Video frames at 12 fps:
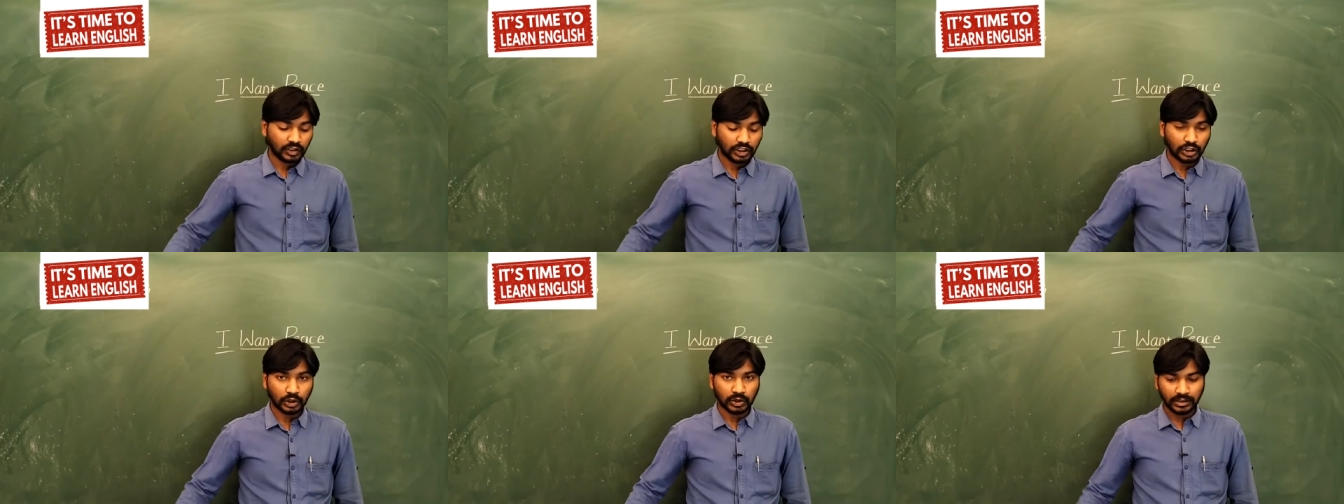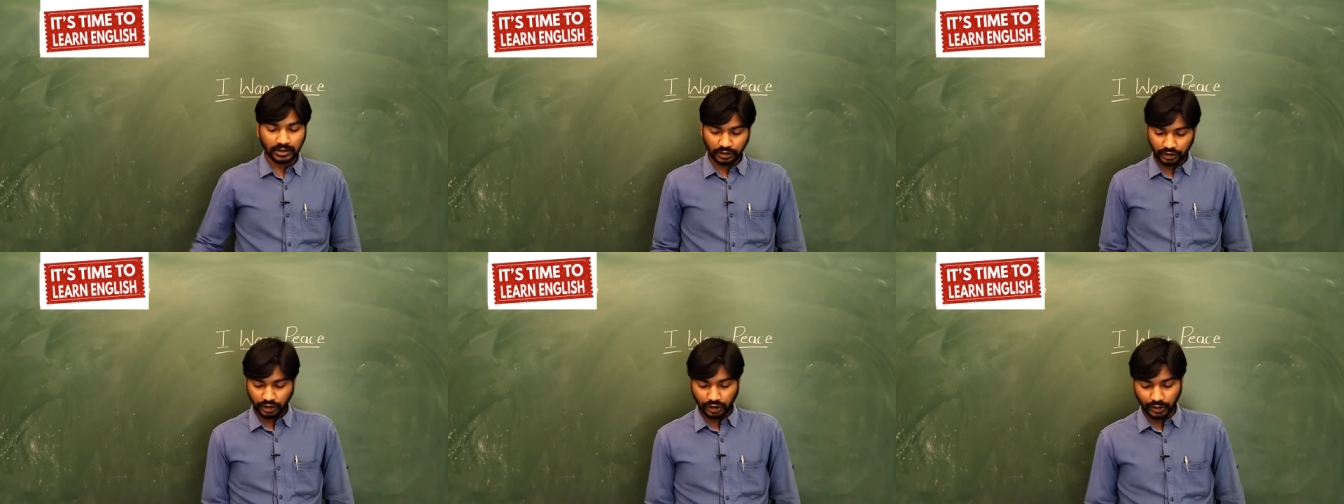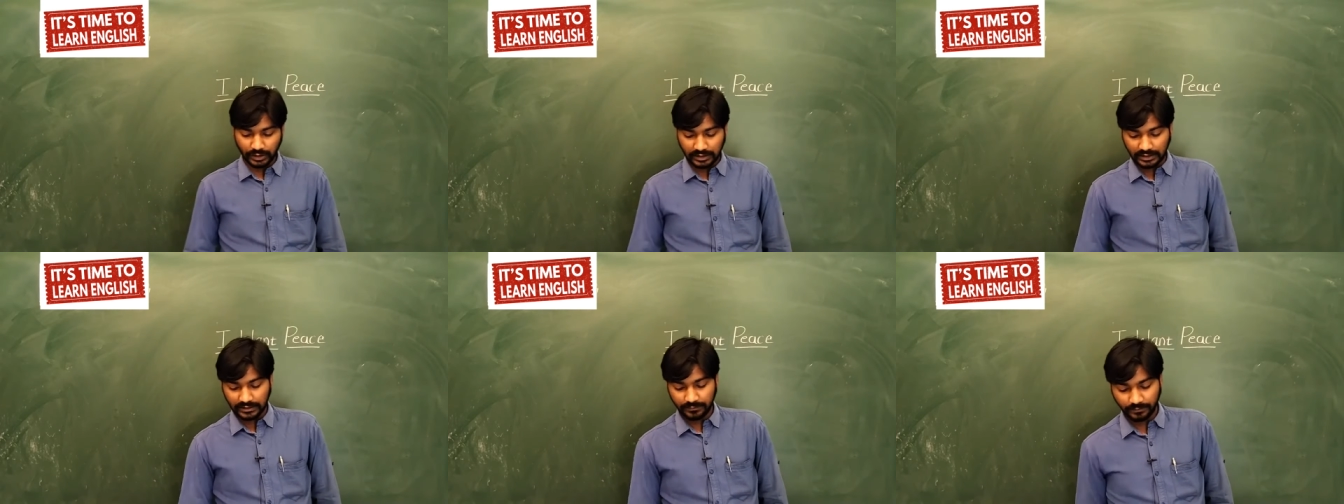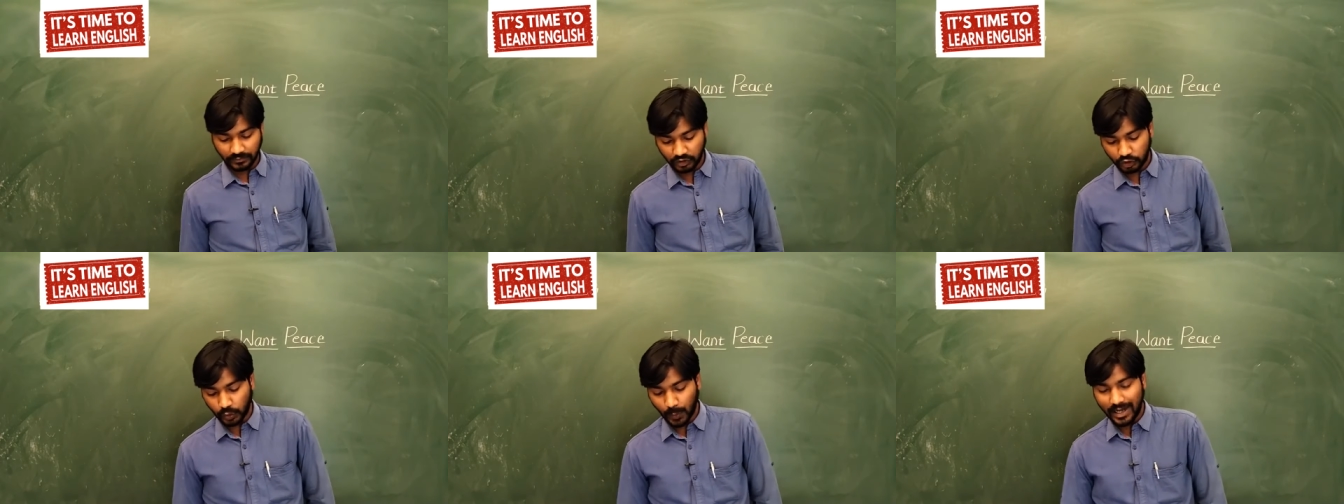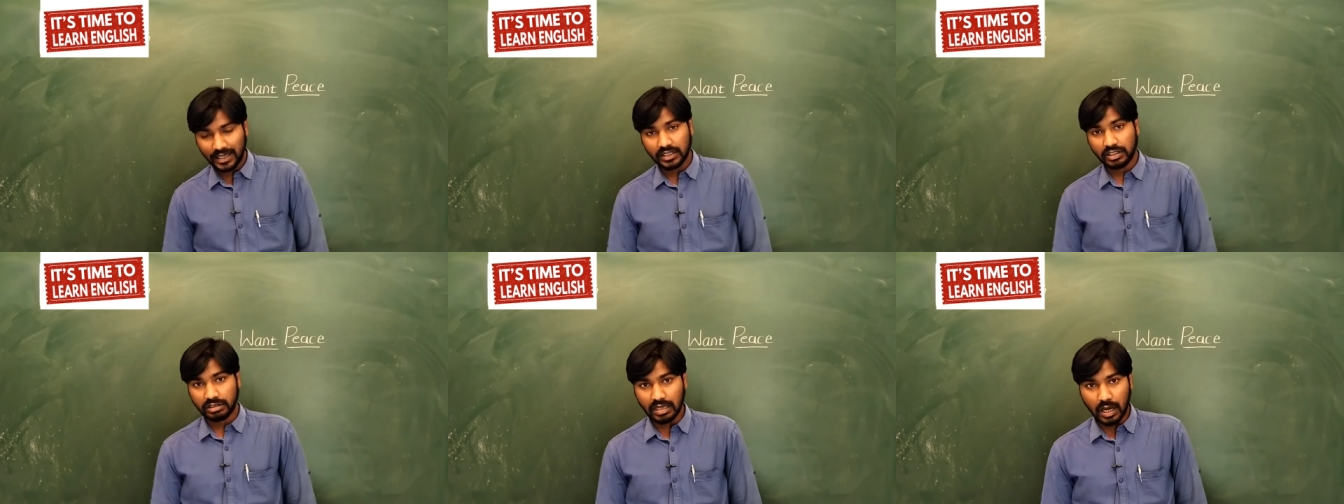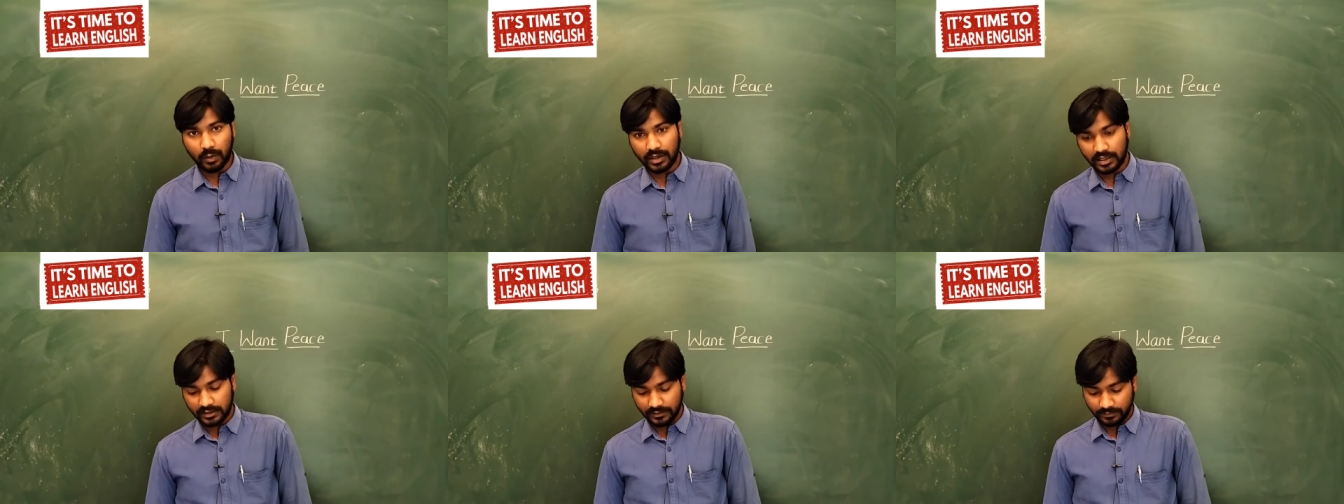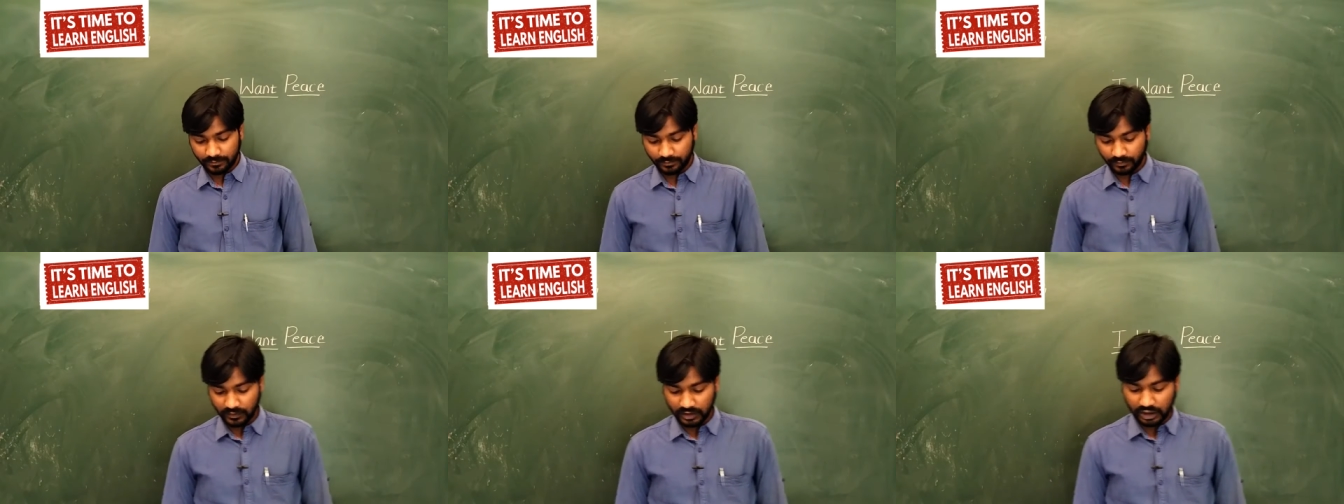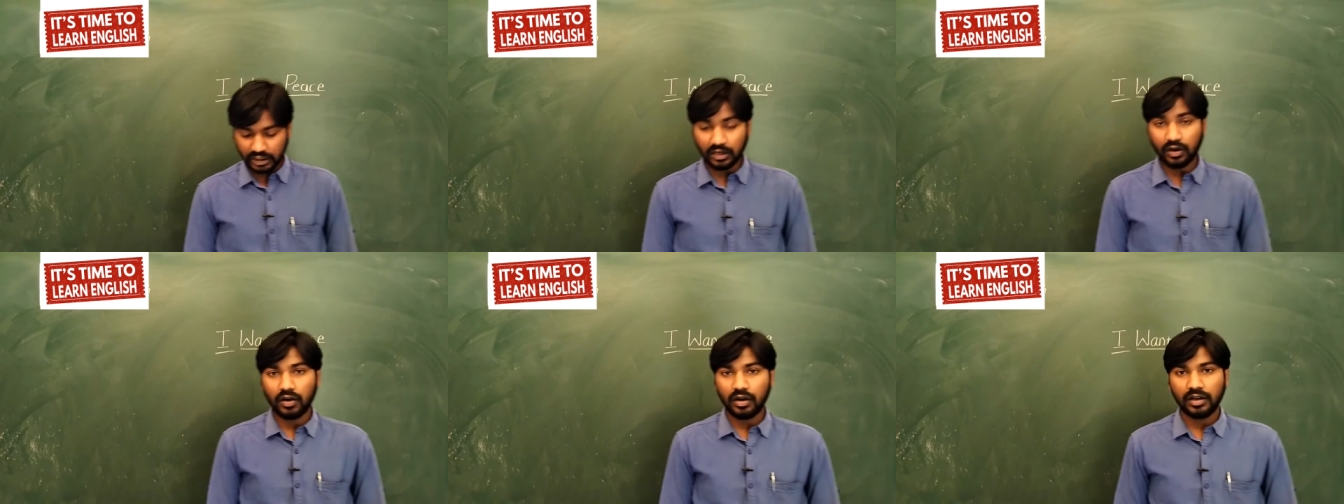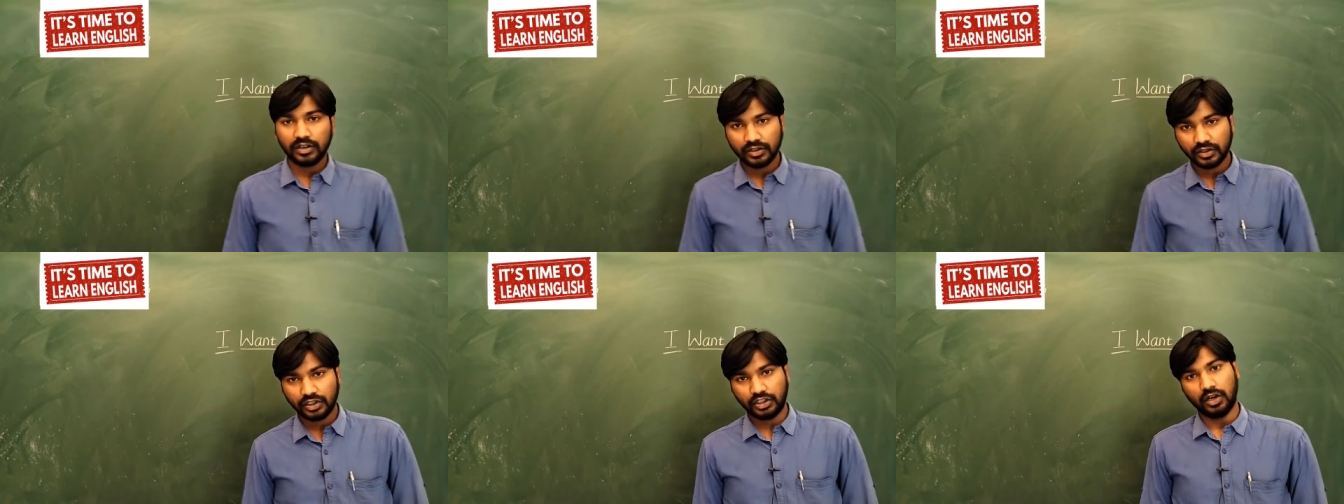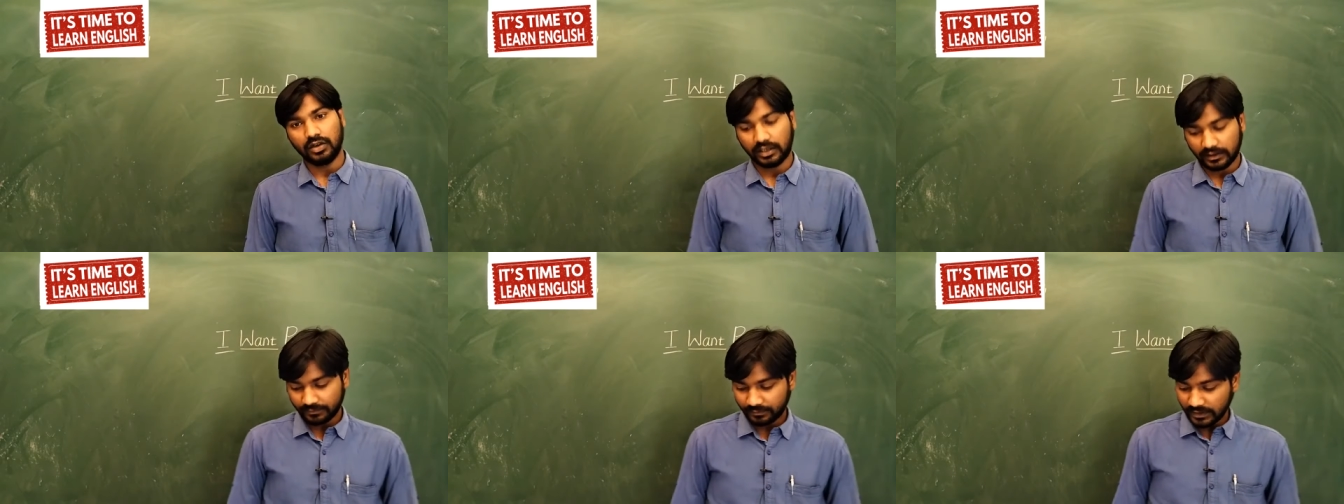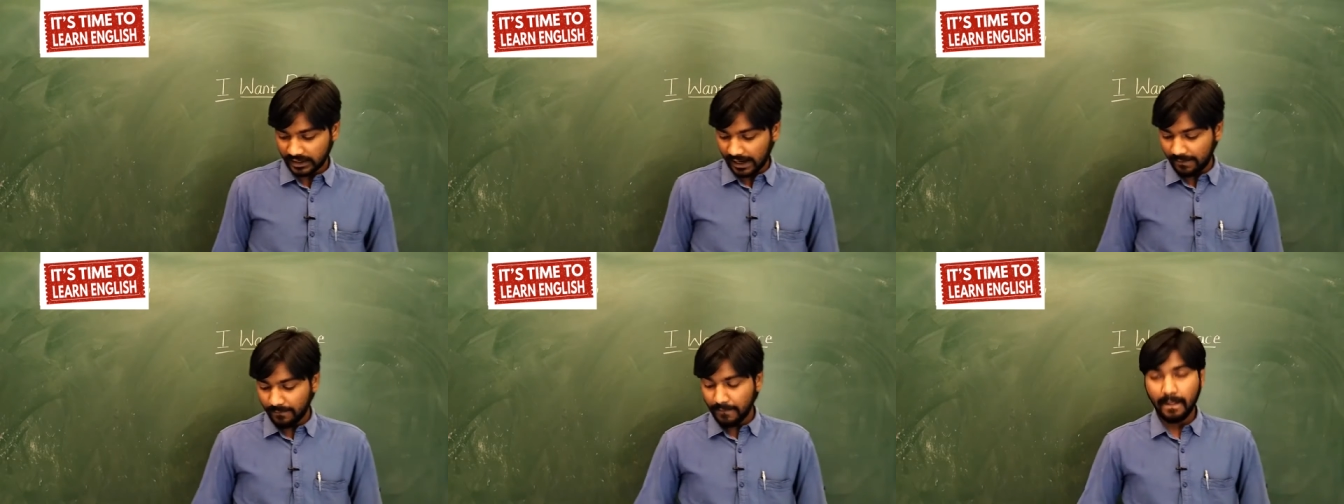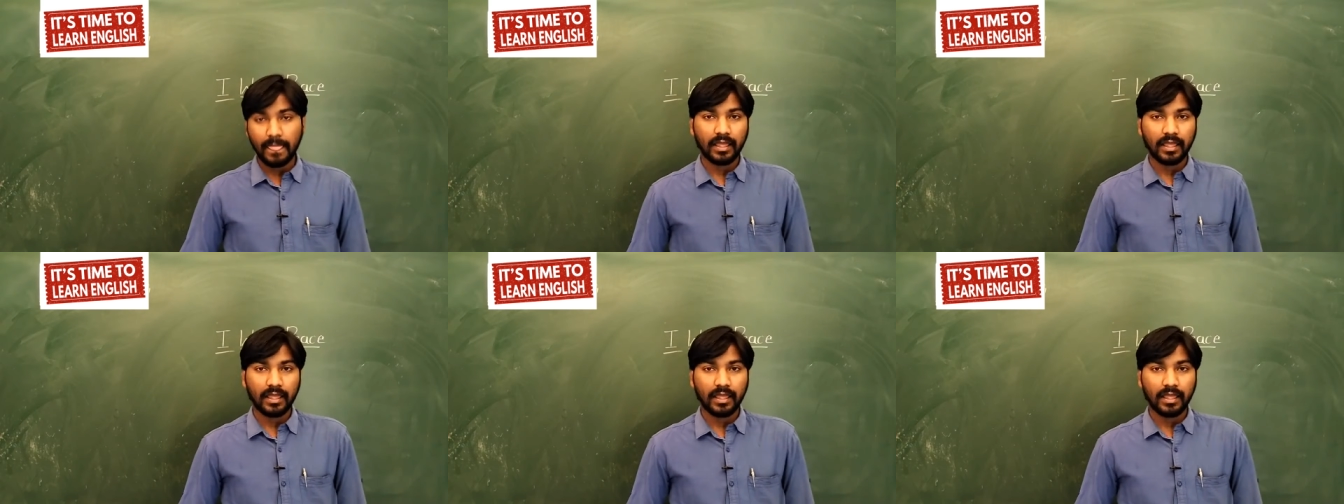long, short, sweet, sour, tall, short. Okay?